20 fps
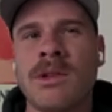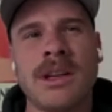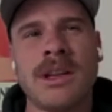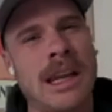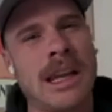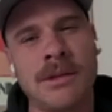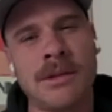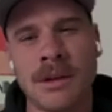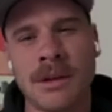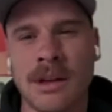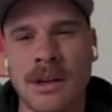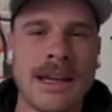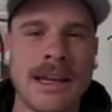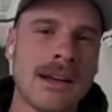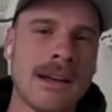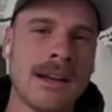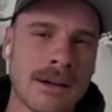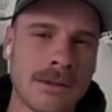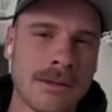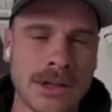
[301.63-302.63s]
like
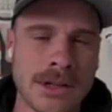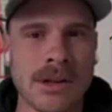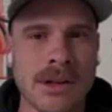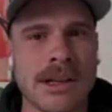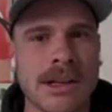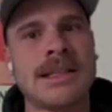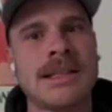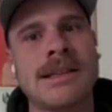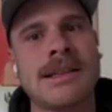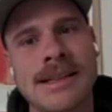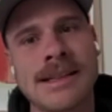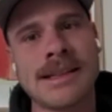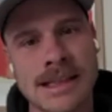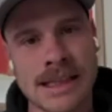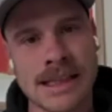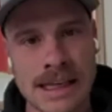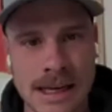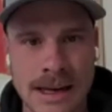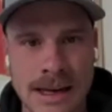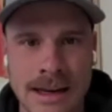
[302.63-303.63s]
later when you're like
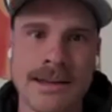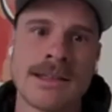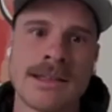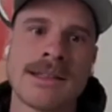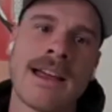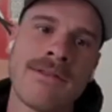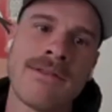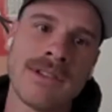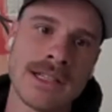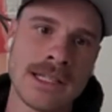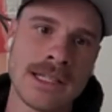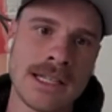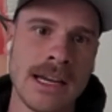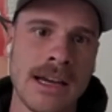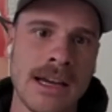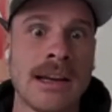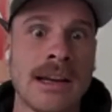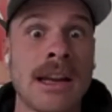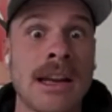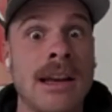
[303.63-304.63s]
16,
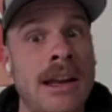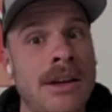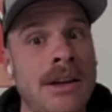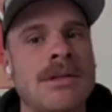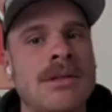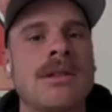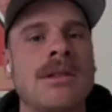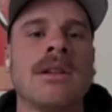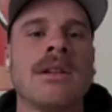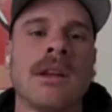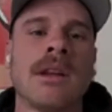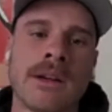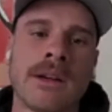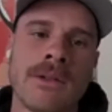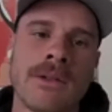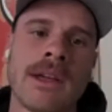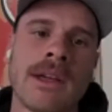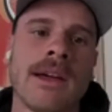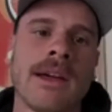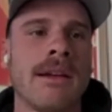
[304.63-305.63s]
17, and then you start like,
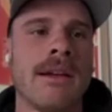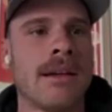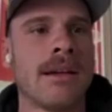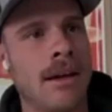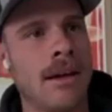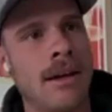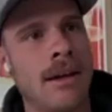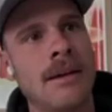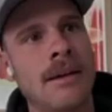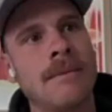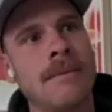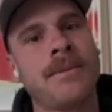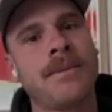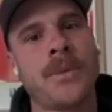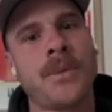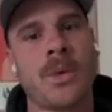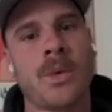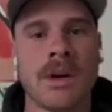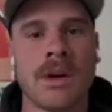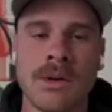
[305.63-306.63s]
okay,
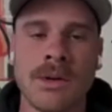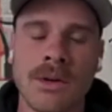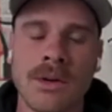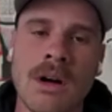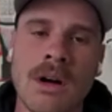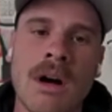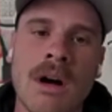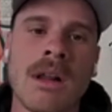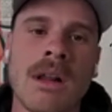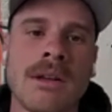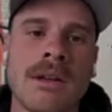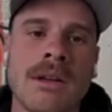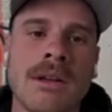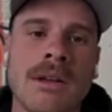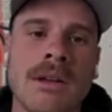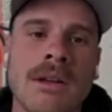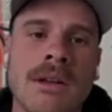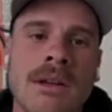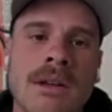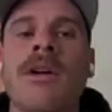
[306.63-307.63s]
well, I go to college.
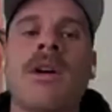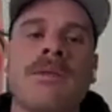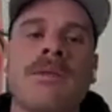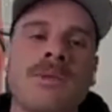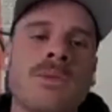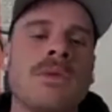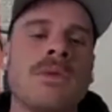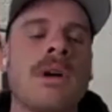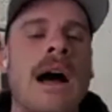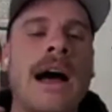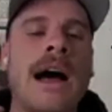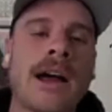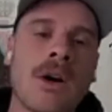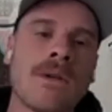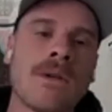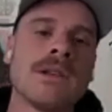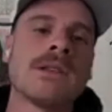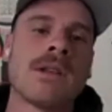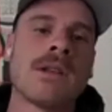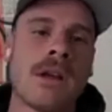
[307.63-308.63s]
Like I
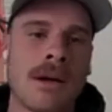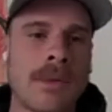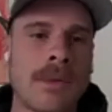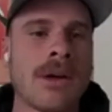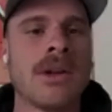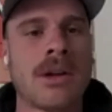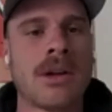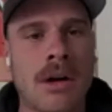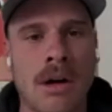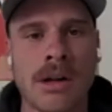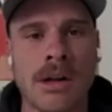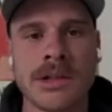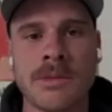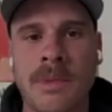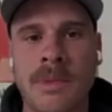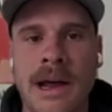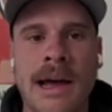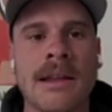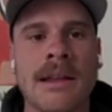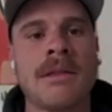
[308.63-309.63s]
always thought about the
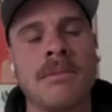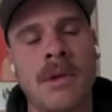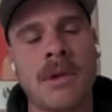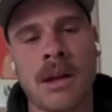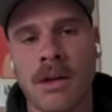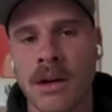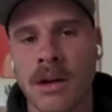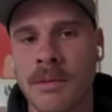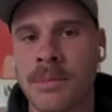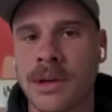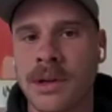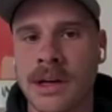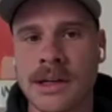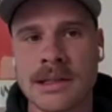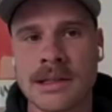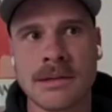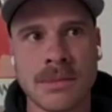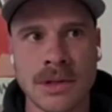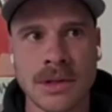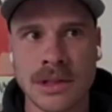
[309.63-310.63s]
college path. A lot of
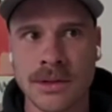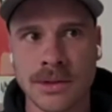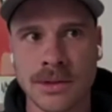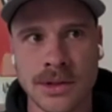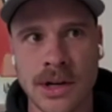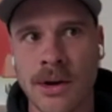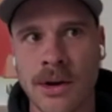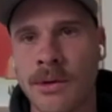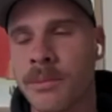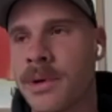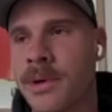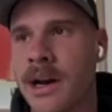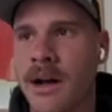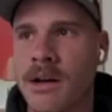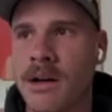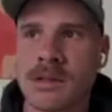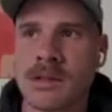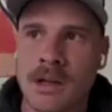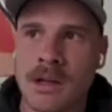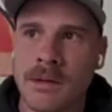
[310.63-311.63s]
players in Brazil don't, but I
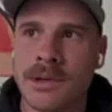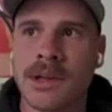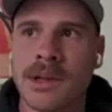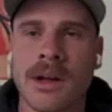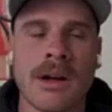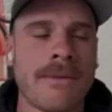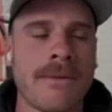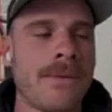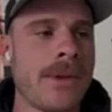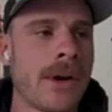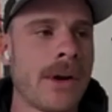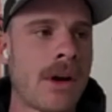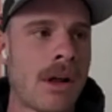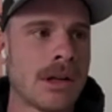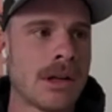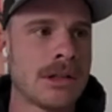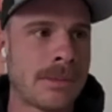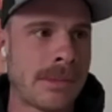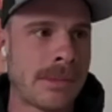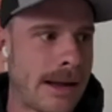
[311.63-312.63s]
always thought about the
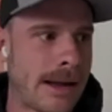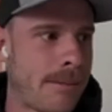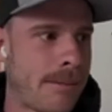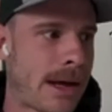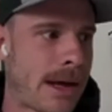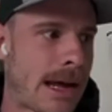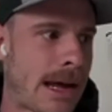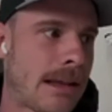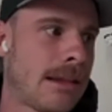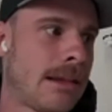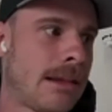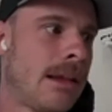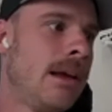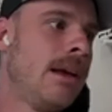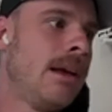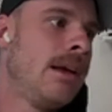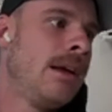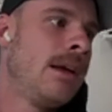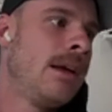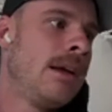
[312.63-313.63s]
college path.
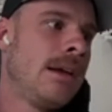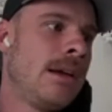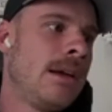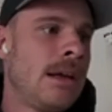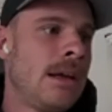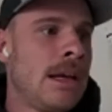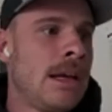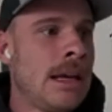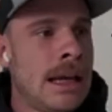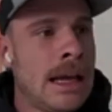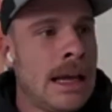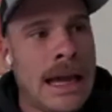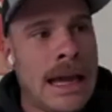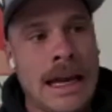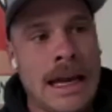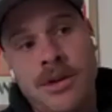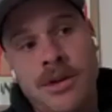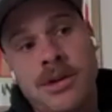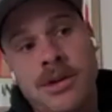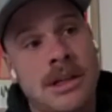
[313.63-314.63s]

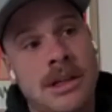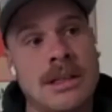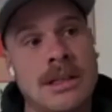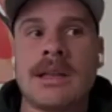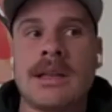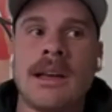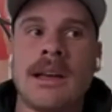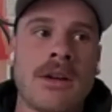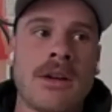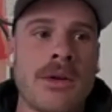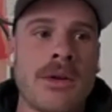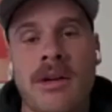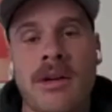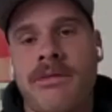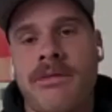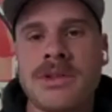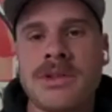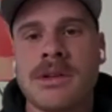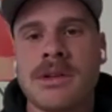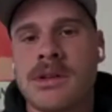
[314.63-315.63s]
And you're just, you
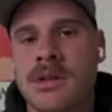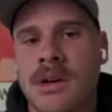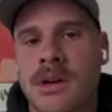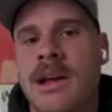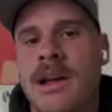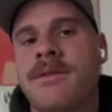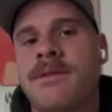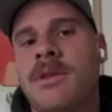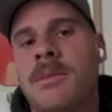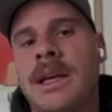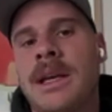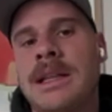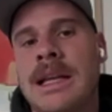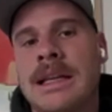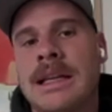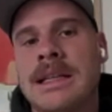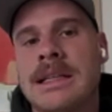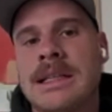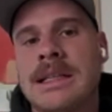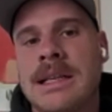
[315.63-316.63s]
eventually sort of have to make
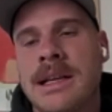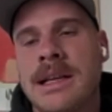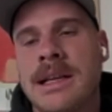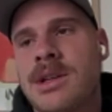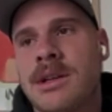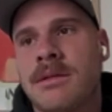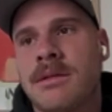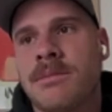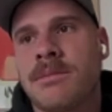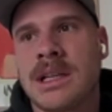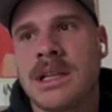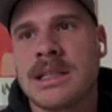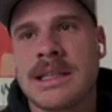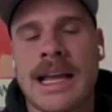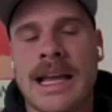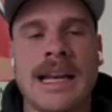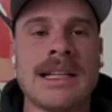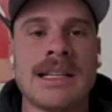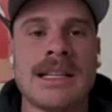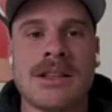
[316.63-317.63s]
that decision because
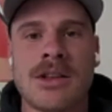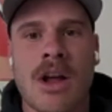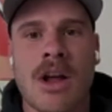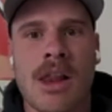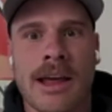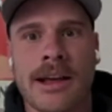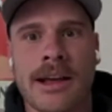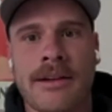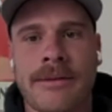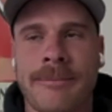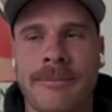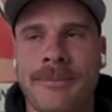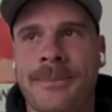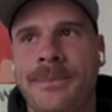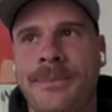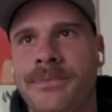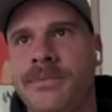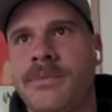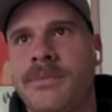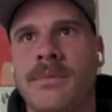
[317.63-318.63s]
tennis is not like
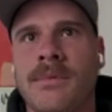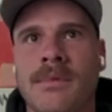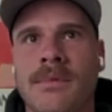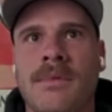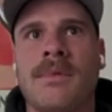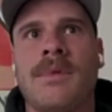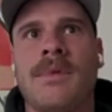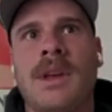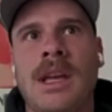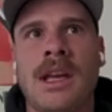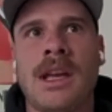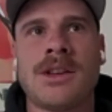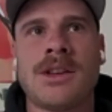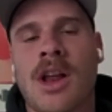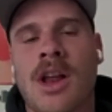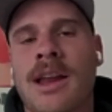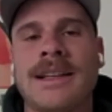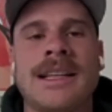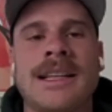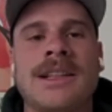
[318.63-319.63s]
it's
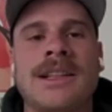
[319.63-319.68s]
not like